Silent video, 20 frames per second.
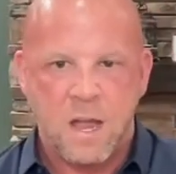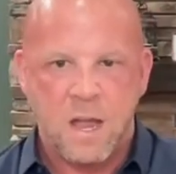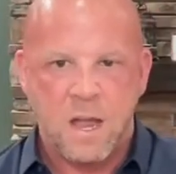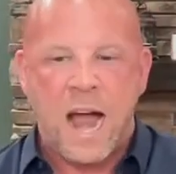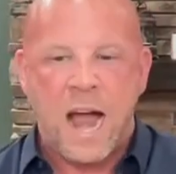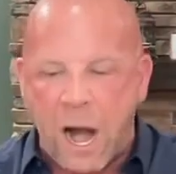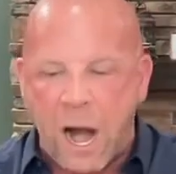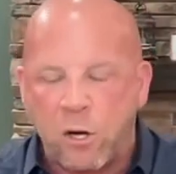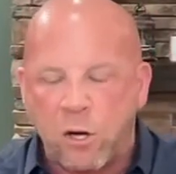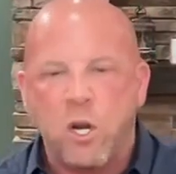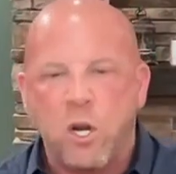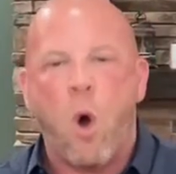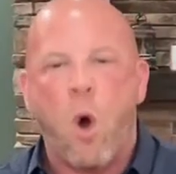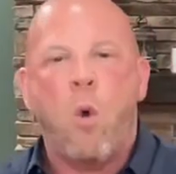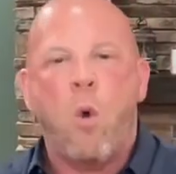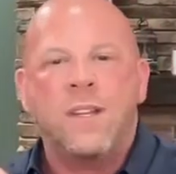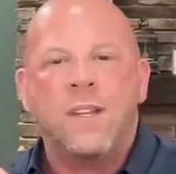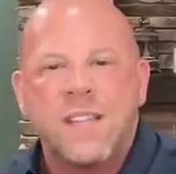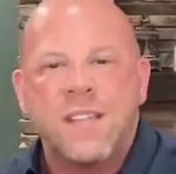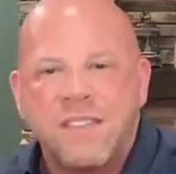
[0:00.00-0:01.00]
Our
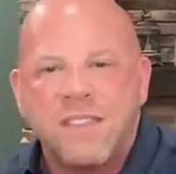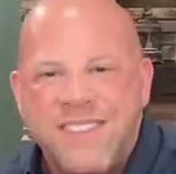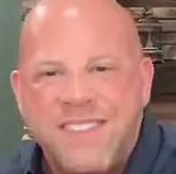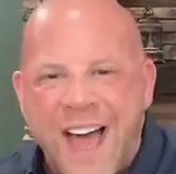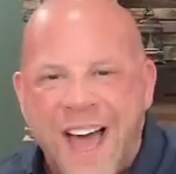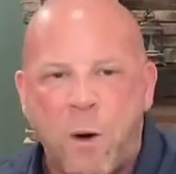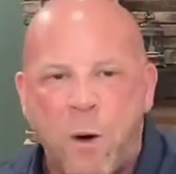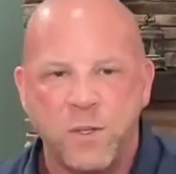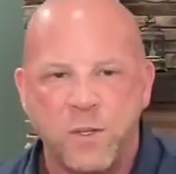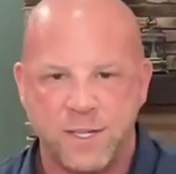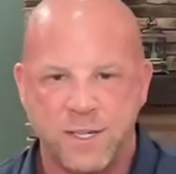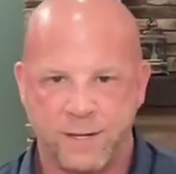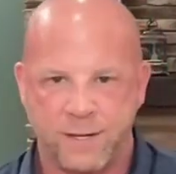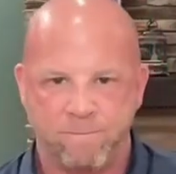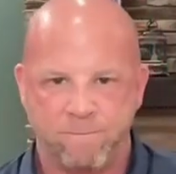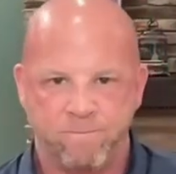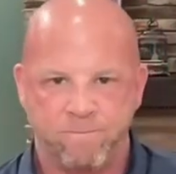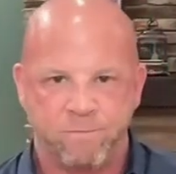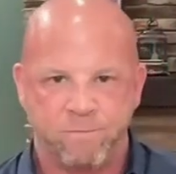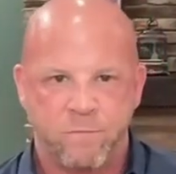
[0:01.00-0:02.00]
goal is 1,000.
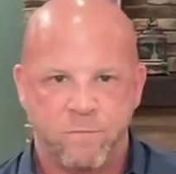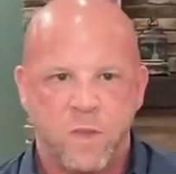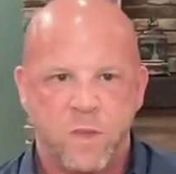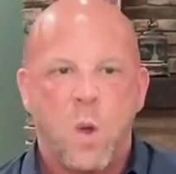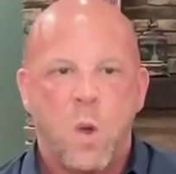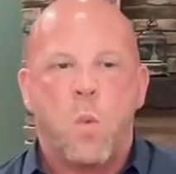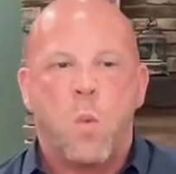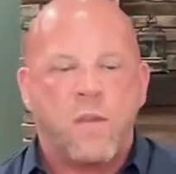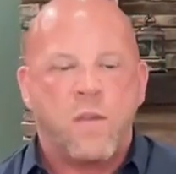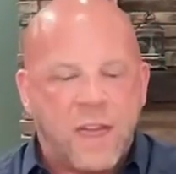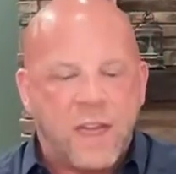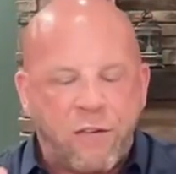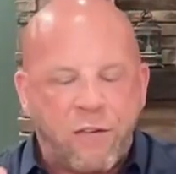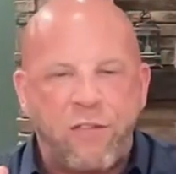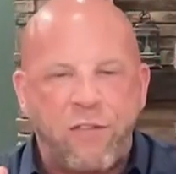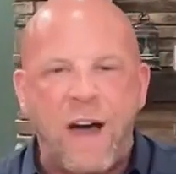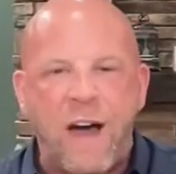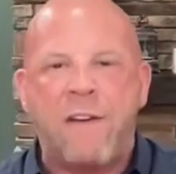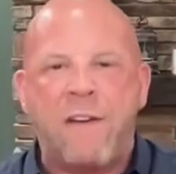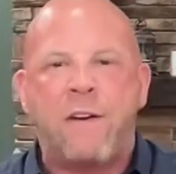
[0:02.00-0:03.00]
We've had
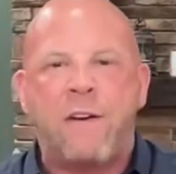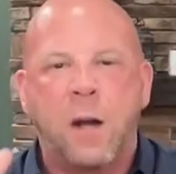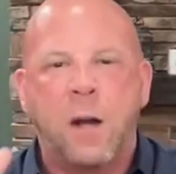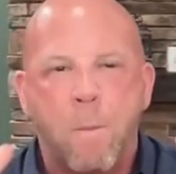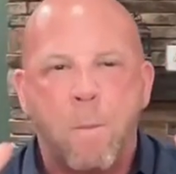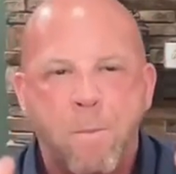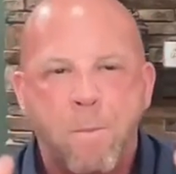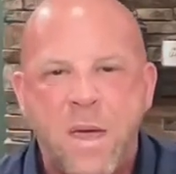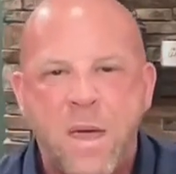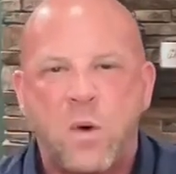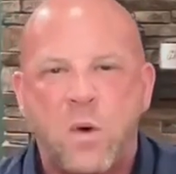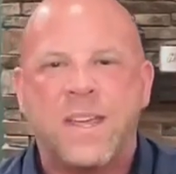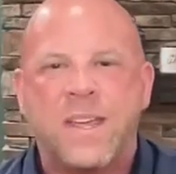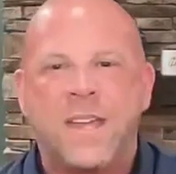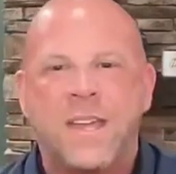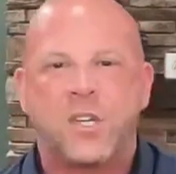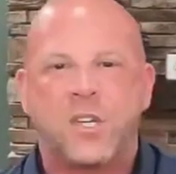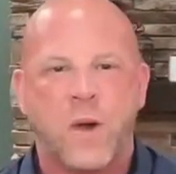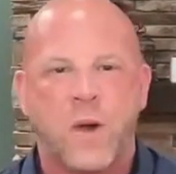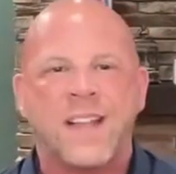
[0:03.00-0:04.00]
500 billion
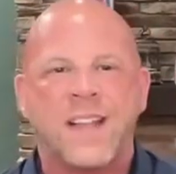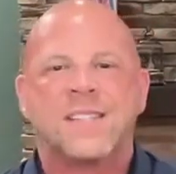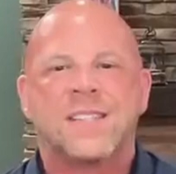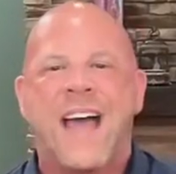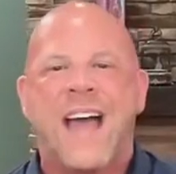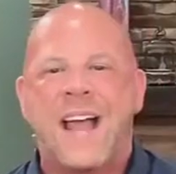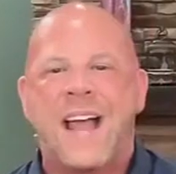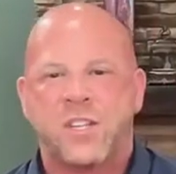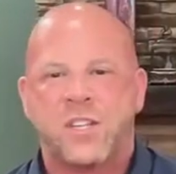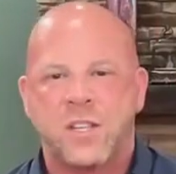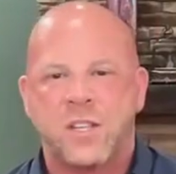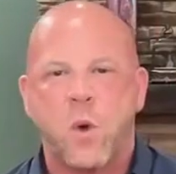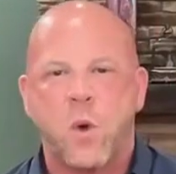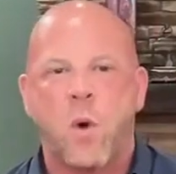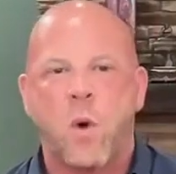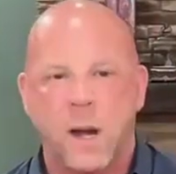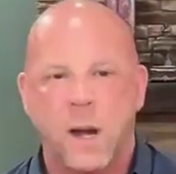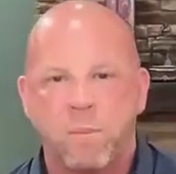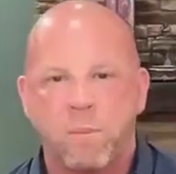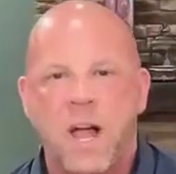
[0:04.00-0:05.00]
transactions on
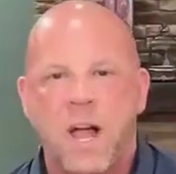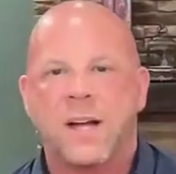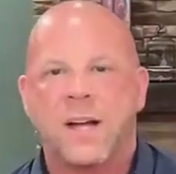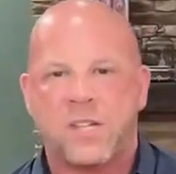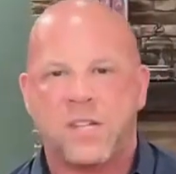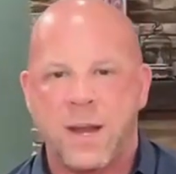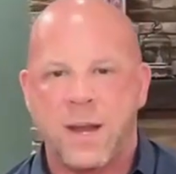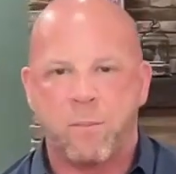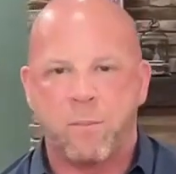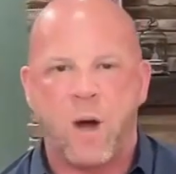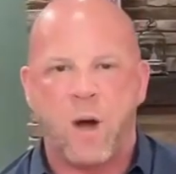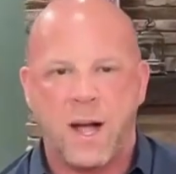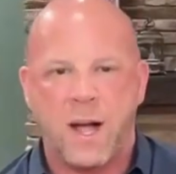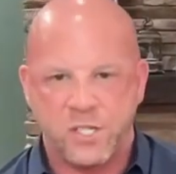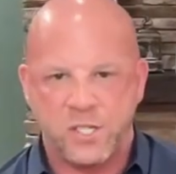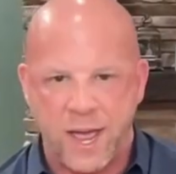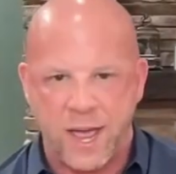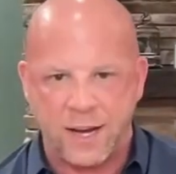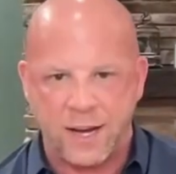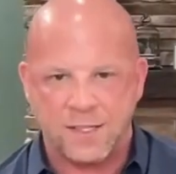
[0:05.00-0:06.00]
our blockchain
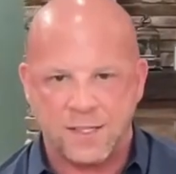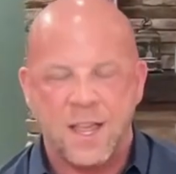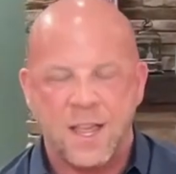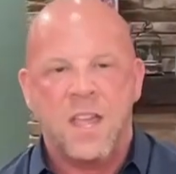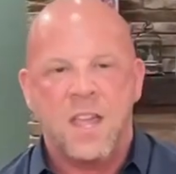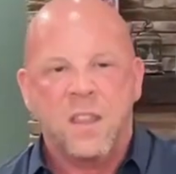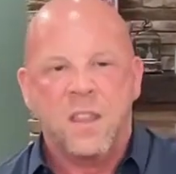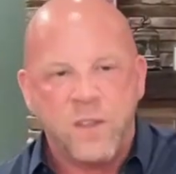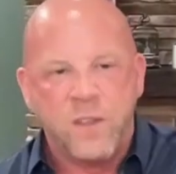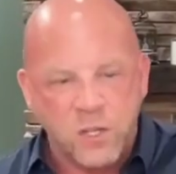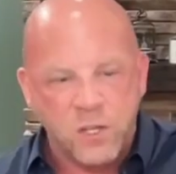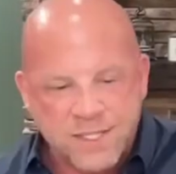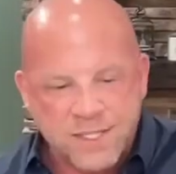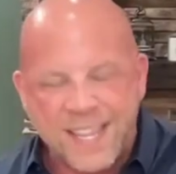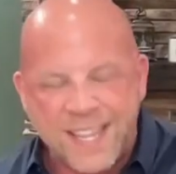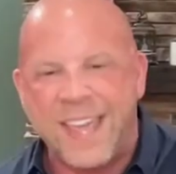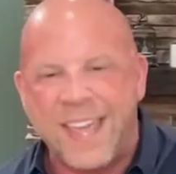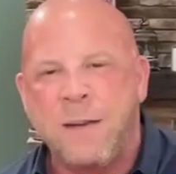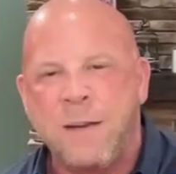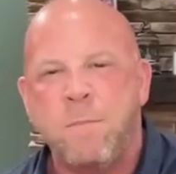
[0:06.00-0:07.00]
projects. There's
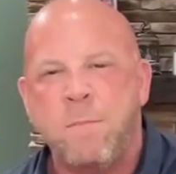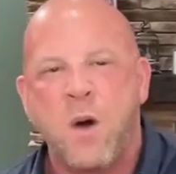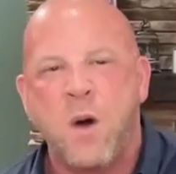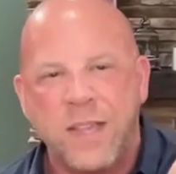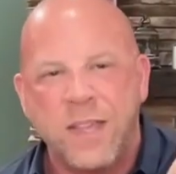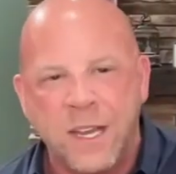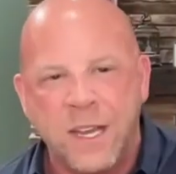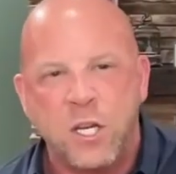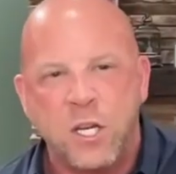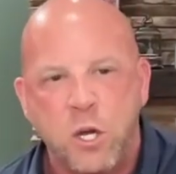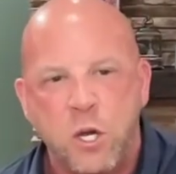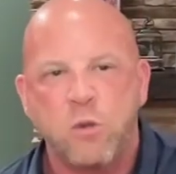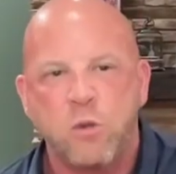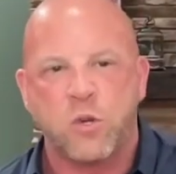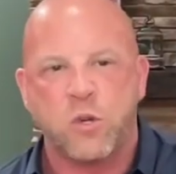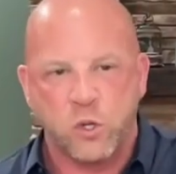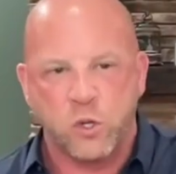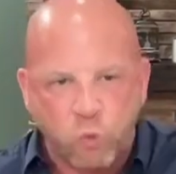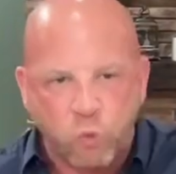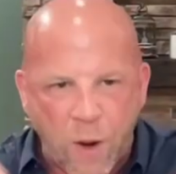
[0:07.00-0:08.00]
10 million
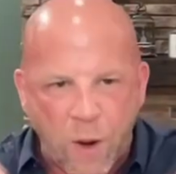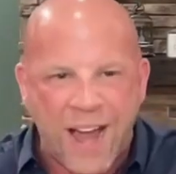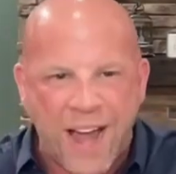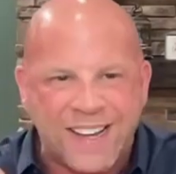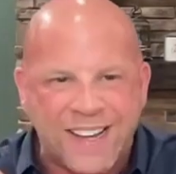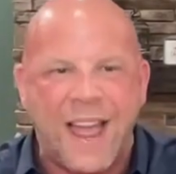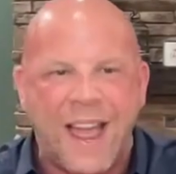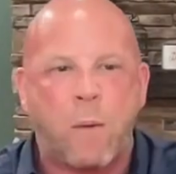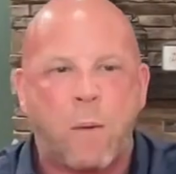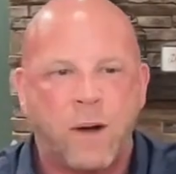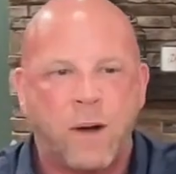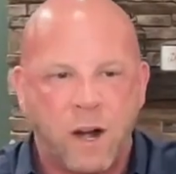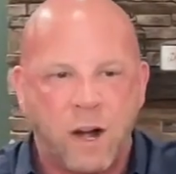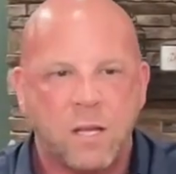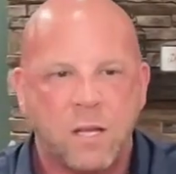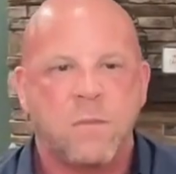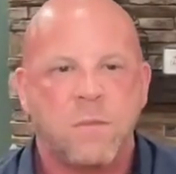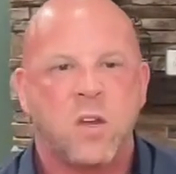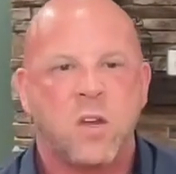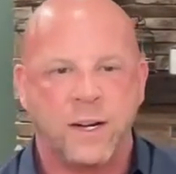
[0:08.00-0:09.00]
users right now in our
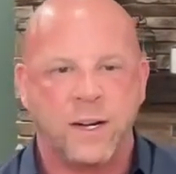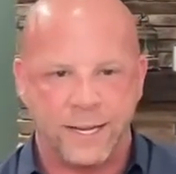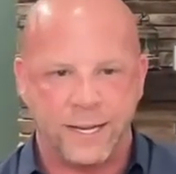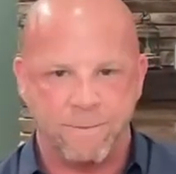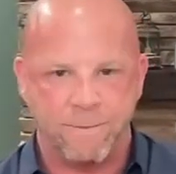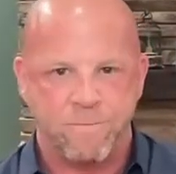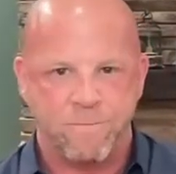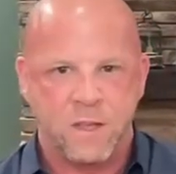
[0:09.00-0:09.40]
community.